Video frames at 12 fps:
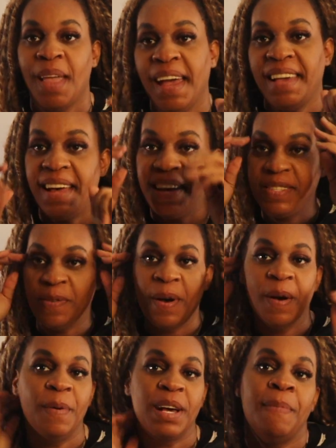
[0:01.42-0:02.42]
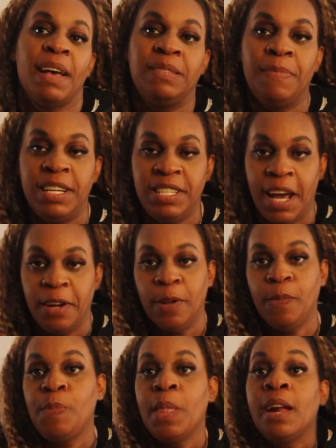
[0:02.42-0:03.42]
Hi guys, welcome back to my
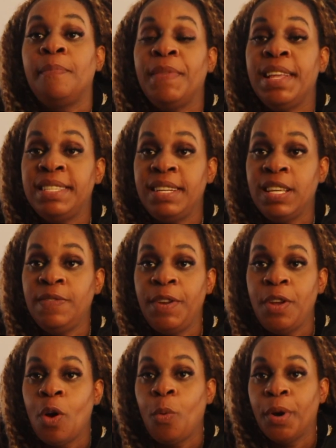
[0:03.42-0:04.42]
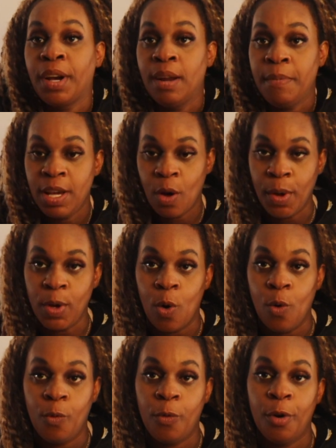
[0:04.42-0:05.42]
channel. In today's video, we're going to be going
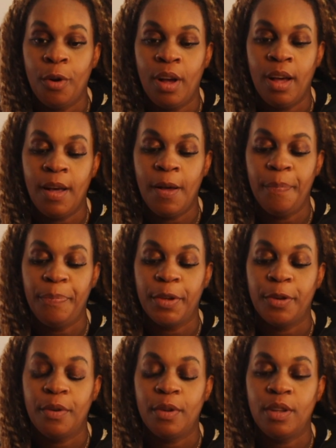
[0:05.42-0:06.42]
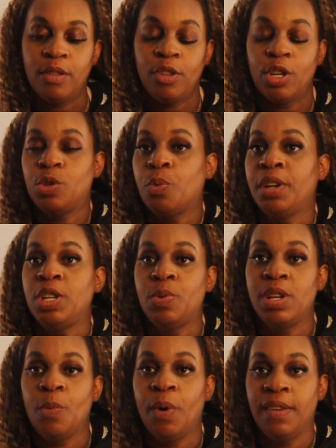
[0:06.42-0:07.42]
over the
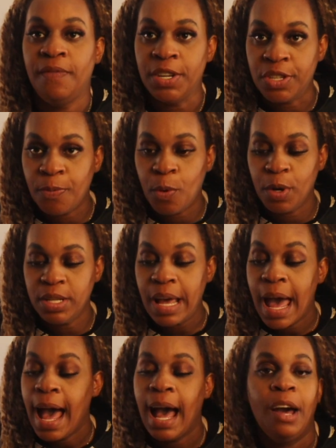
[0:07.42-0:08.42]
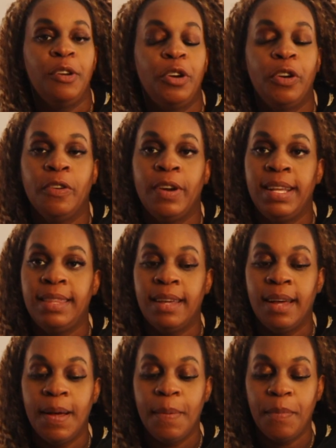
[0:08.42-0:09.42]
2021 vision boards, how to create
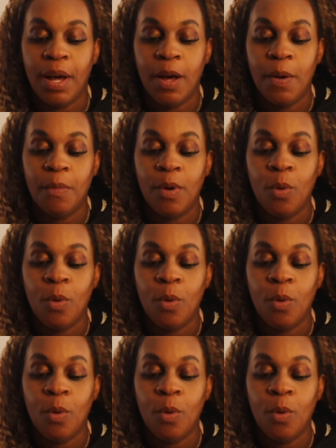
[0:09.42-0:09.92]
them,